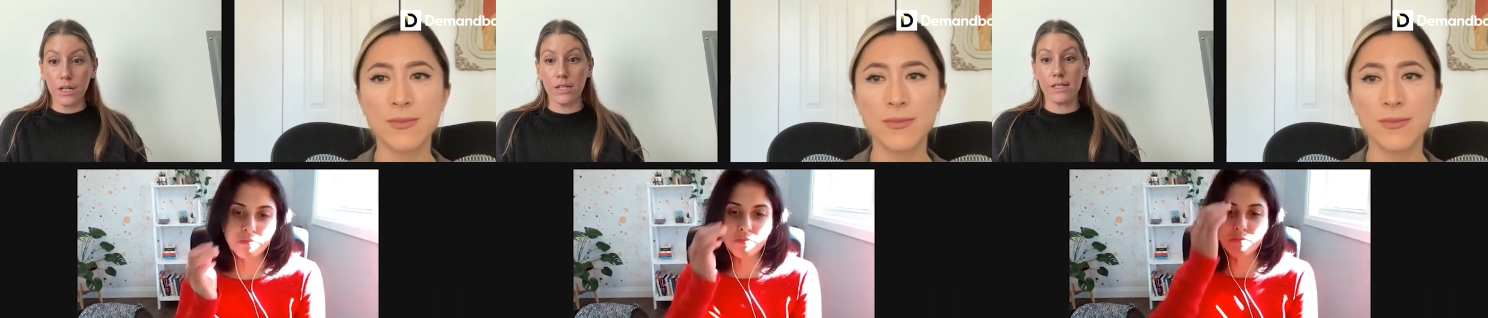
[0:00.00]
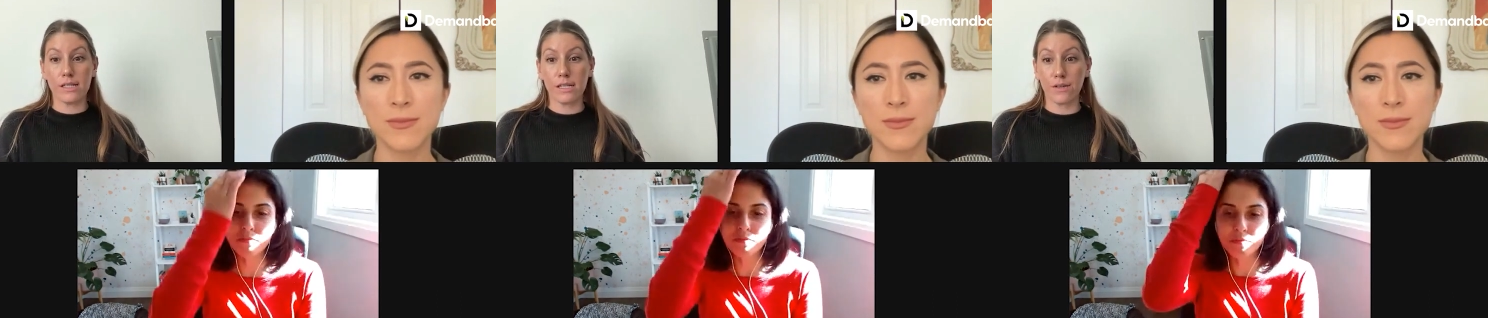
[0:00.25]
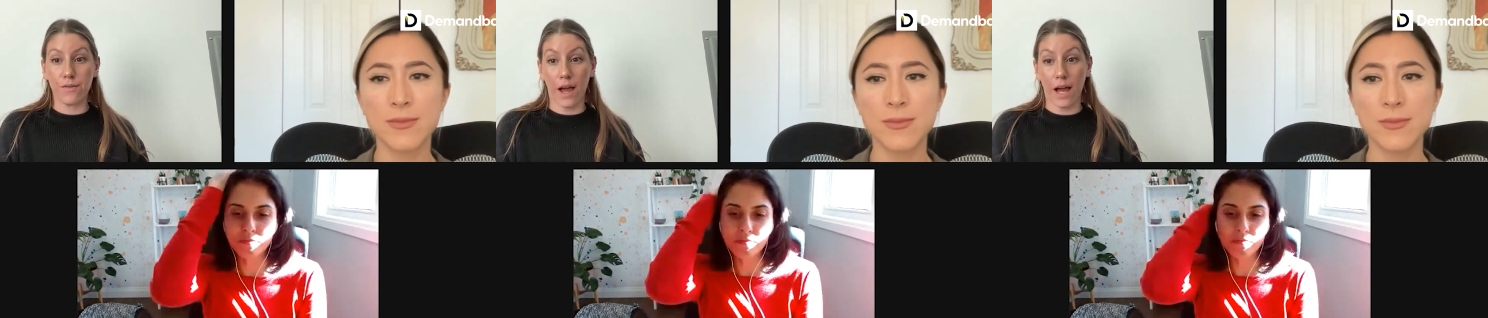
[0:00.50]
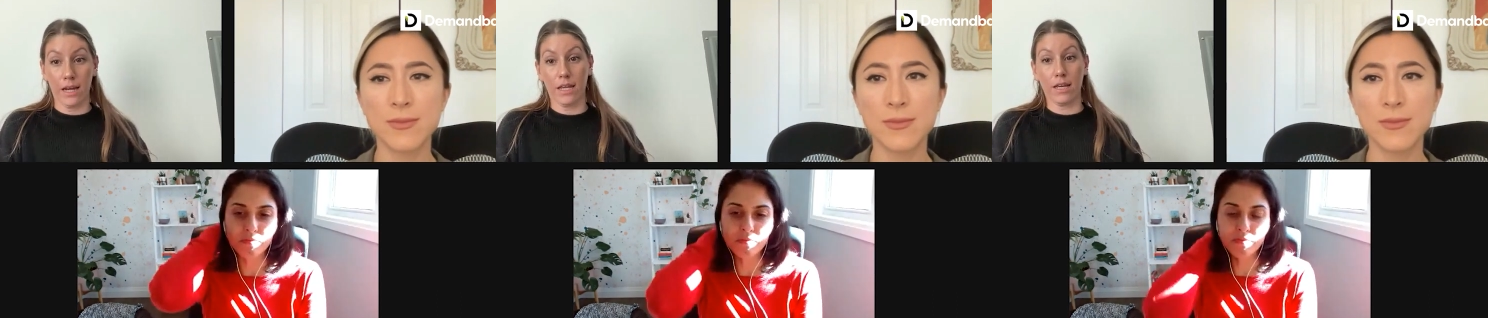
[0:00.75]
Speaker 1: see if
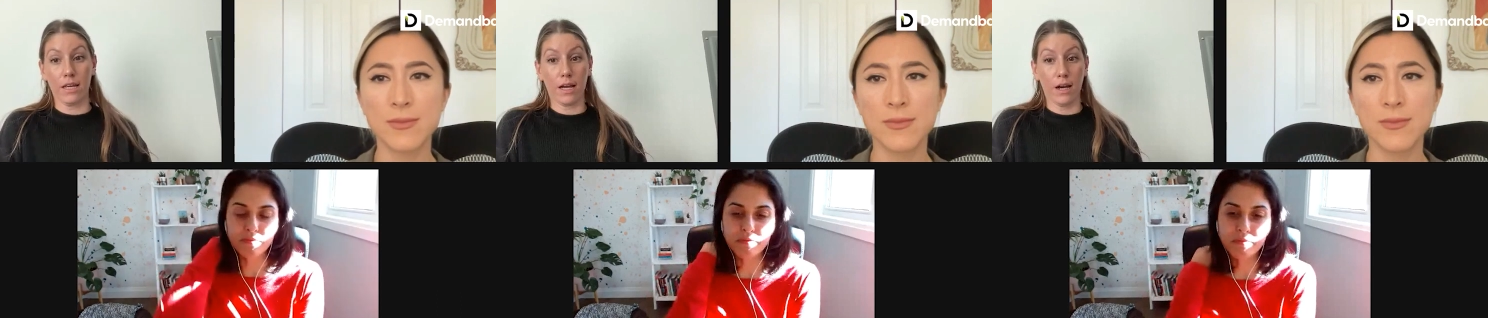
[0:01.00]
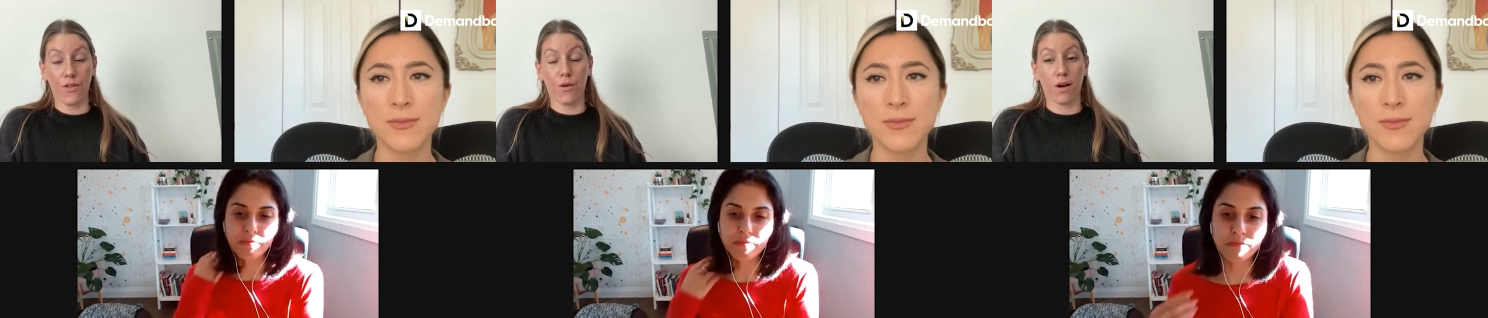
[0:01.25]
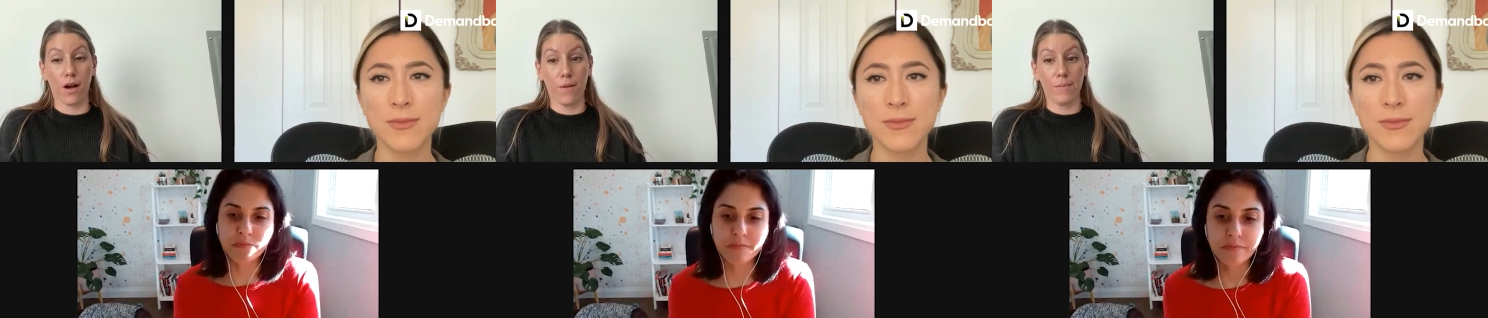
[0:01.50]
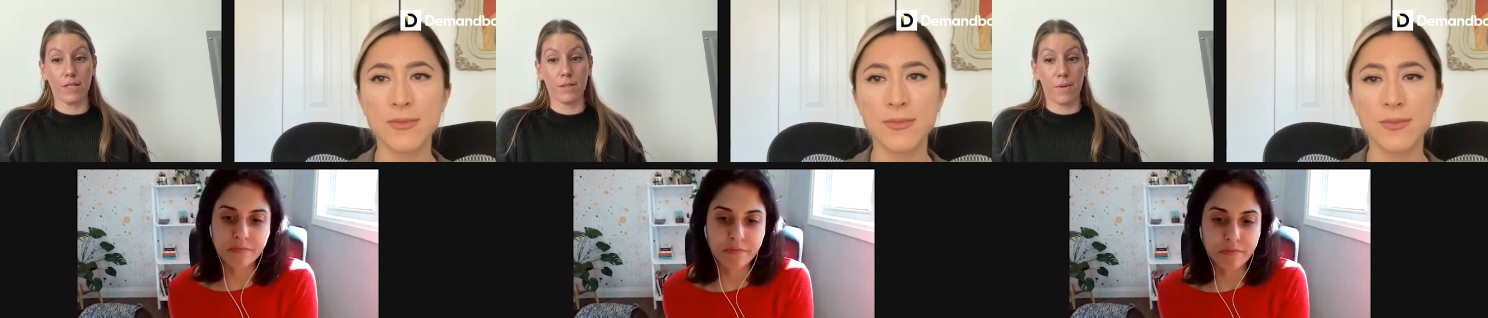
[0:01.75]
any other
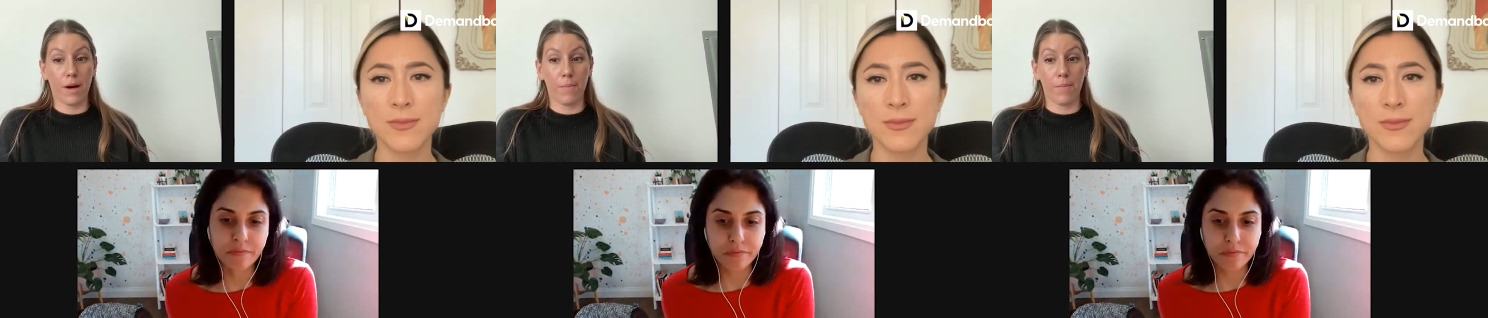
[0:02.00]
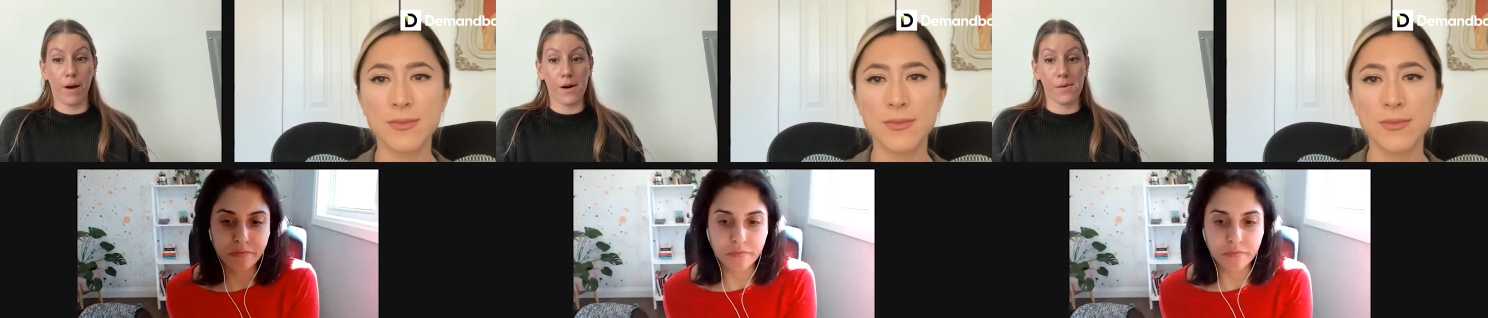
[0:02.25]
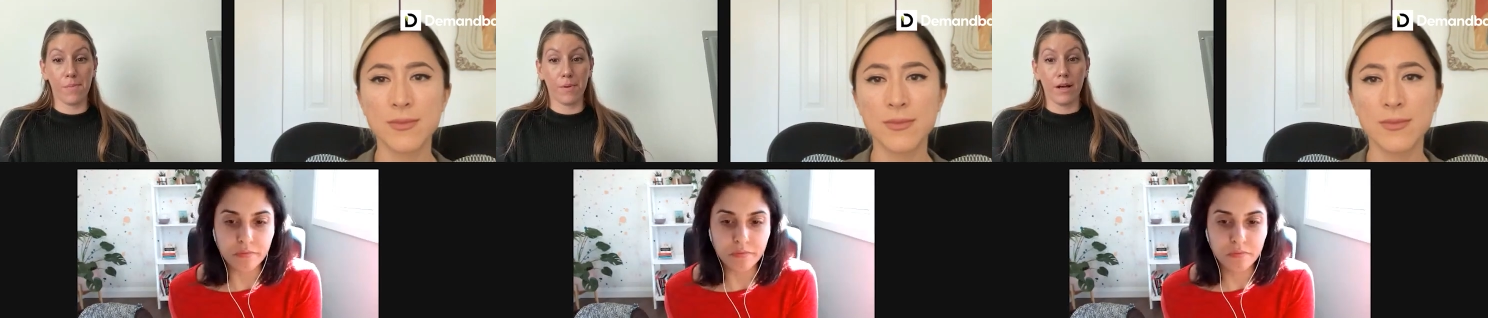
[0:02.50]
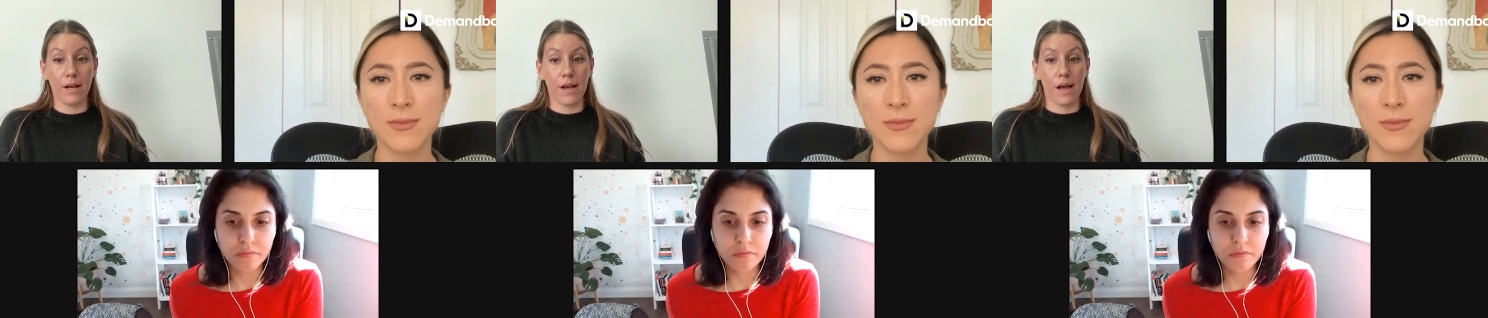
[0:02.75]
comments pop up.
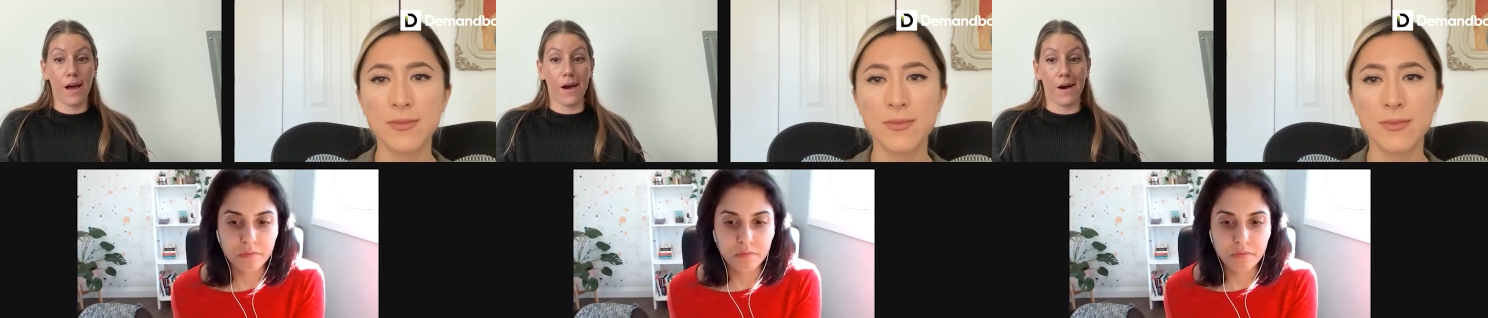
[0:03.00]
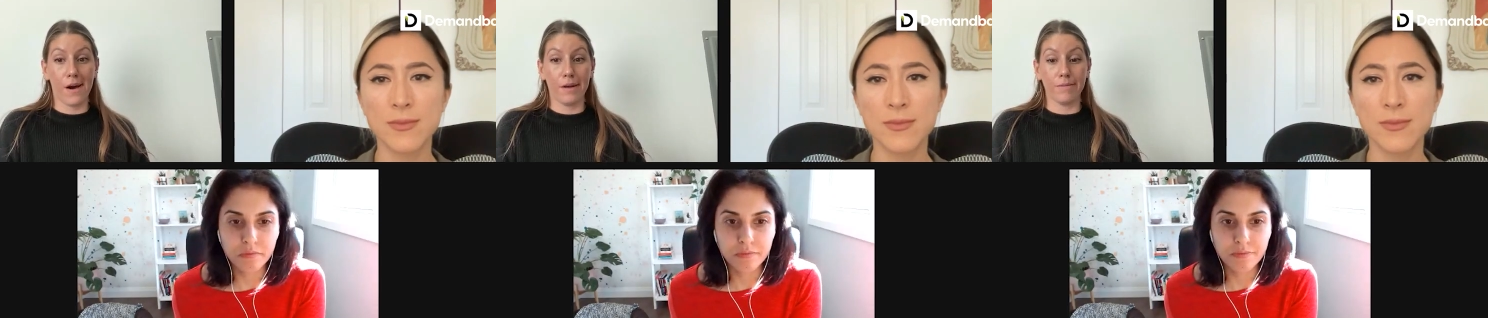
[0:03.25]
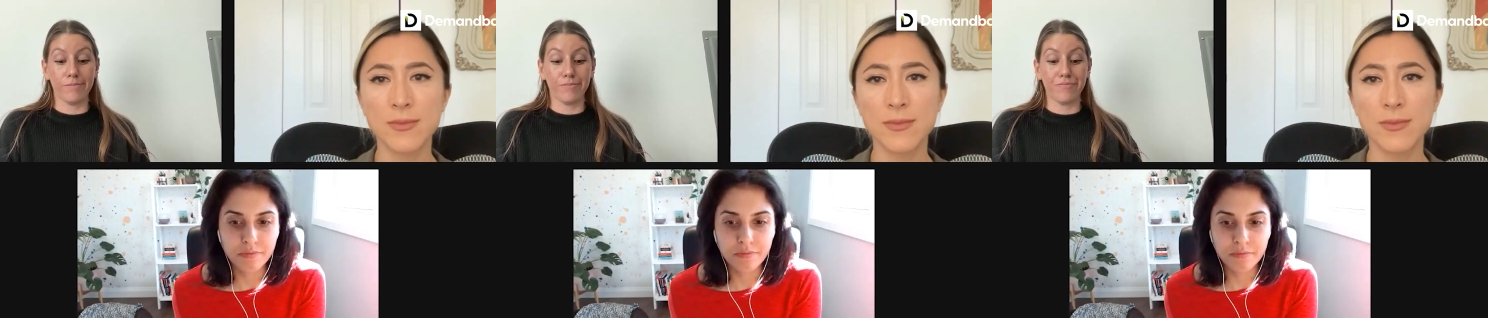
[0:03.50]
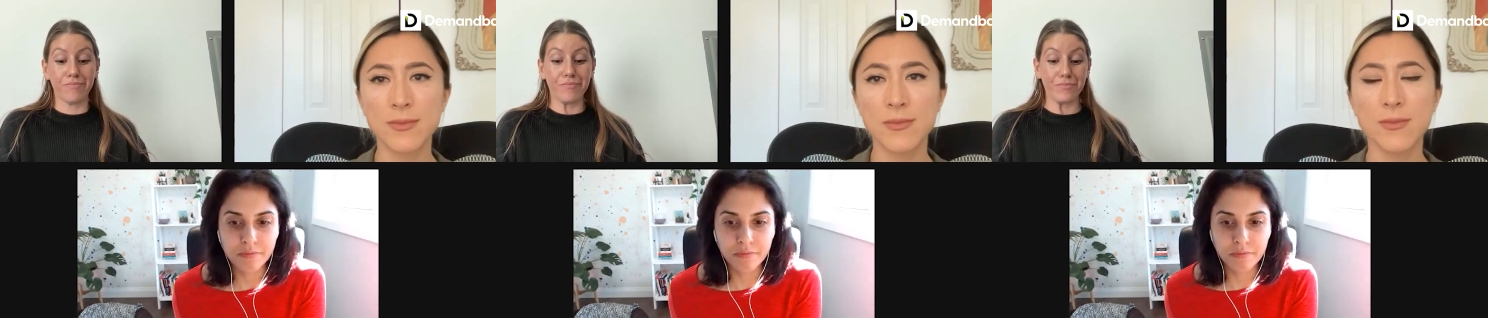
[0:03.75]
Um,